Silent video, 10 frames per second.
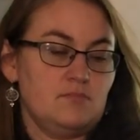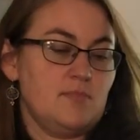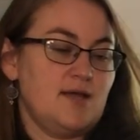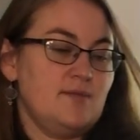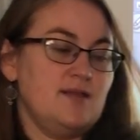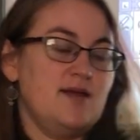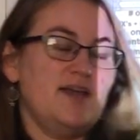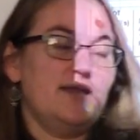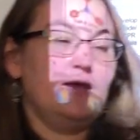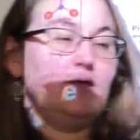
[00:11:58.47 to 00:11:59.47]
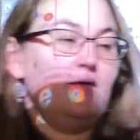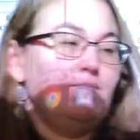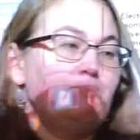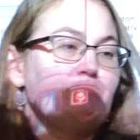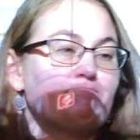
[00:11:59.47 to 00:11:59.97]
might be like
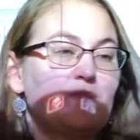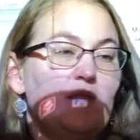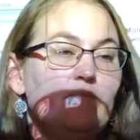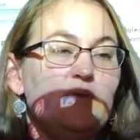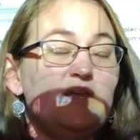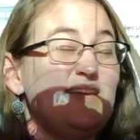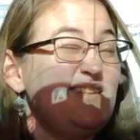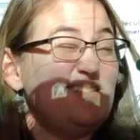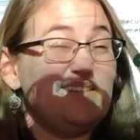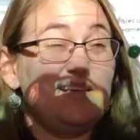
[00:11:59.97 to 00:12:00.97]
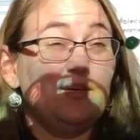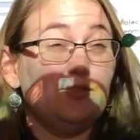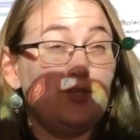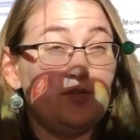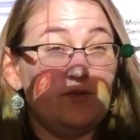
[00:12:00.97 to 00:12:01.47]
a
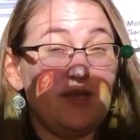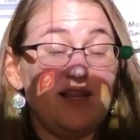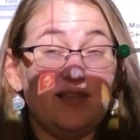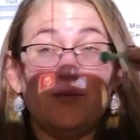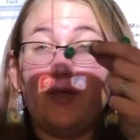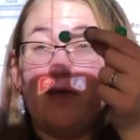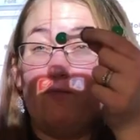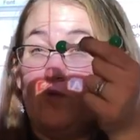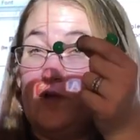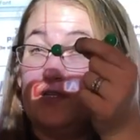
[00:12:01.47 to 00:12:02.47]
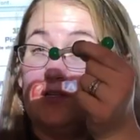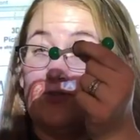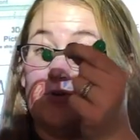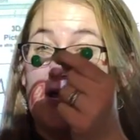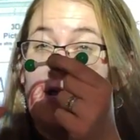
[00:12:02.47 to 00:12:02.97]
BeCl2. Anything we have one
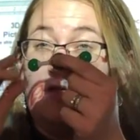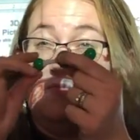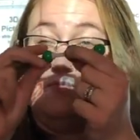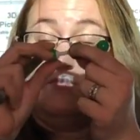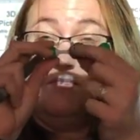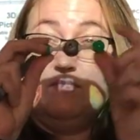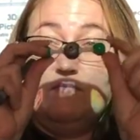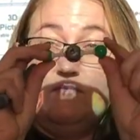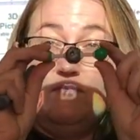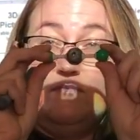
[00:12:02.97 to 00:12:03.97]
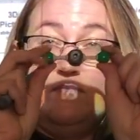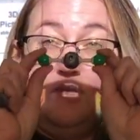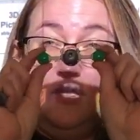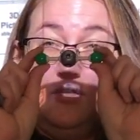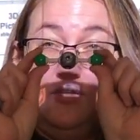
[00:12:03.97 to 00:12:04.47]
central atom
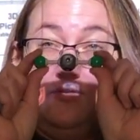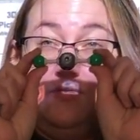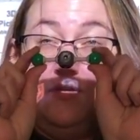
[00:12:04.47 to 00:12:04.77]
and 2